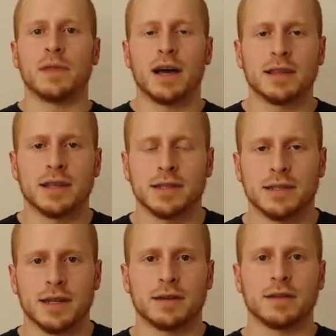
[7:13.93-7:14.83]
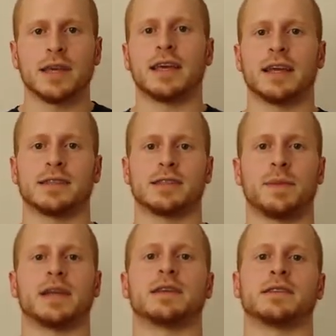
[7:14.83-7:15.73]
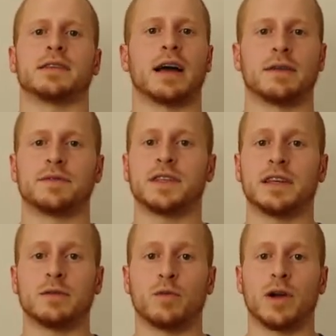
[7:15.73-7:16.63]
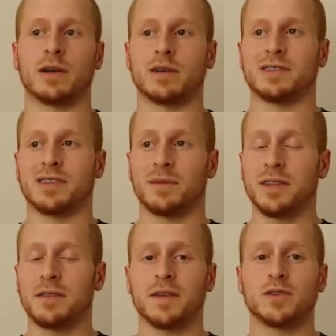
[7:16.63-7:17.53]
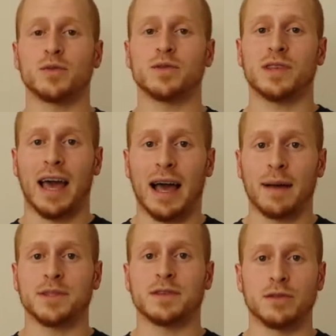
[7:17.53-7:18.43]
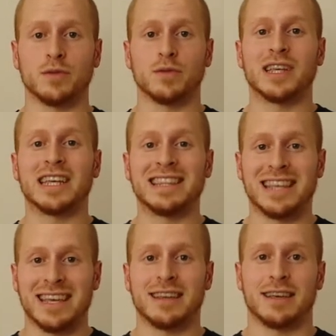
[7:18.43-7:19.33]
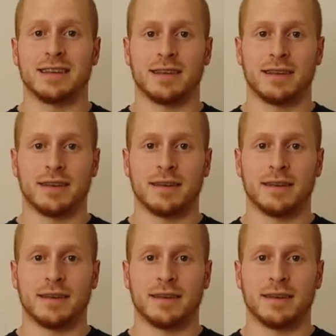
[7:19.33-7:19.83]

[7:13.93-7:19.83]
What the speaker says: I'm not necessarily against medicine. I've seen where some individuals absolutely need it.